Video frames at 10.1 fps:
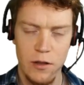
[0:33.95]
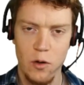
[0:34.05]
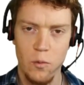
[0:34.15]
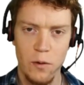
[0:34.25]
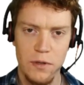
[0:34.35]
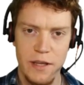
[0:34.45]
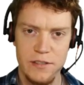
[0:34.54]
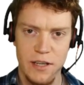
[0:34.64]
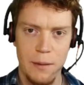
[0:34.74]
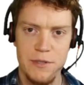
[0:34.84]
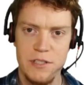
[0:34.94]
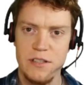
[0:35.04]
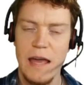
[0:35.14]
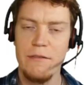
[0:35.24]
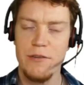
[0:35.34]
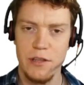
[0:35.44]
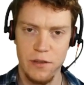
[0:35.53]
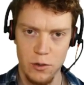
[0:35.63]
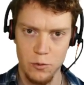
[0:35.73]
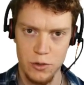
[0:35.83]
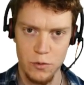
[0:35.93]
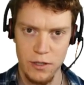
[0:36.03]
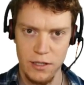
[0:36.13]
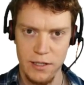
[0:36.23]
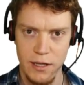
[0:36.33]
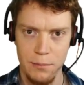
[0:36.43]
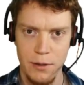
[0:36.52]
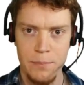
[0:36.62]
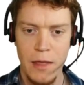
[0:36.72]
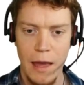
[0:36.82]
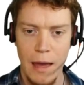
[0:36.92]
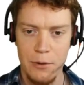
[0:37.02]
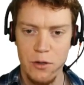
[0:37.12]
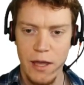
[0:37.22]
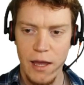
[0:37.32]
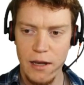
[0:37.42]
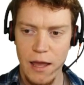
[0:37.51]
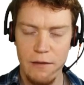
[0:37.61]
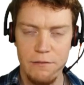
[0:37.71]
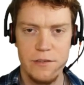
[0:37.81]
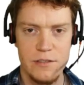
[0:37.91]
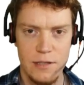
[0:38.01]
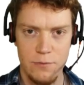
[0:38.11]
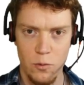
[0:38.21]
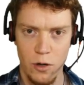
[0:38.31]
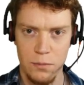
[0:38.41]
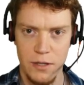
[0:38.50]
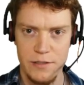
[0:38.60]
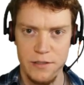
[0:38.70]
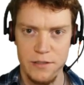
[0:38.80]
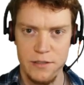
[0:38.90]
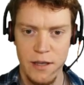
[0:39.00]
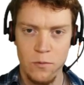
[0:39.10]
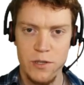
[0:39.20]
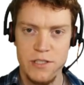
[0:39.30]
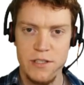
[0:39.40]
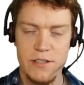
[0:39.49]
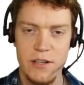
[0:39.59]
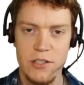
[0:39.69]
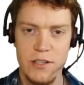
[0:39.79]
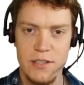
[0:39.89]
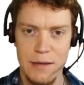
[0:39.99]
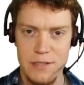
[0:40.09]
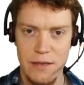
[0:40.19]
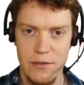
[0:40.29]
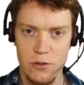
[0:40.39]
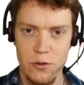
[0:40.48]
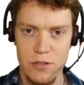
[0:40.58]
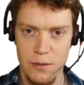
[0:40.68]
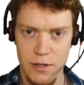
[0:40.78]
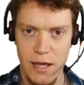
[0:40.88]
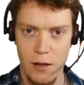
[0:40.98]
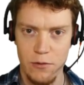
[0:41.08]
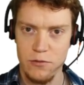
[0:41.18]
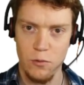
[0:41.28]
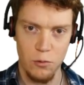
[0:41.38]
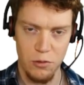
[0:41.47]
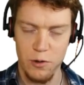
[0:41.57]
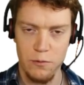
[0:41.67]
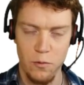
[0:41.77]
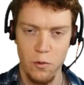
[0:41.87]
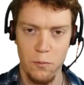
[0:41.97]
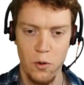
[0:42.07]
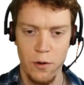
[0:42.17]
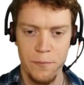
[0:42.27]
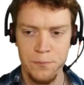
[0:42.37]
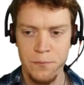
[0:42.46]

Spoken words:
Now, your workplace encompasses everything that you would do in ClickUp, but you can have several workplaces, which is essentially the same as having 2 separate accounts, or 3 or 4 or more.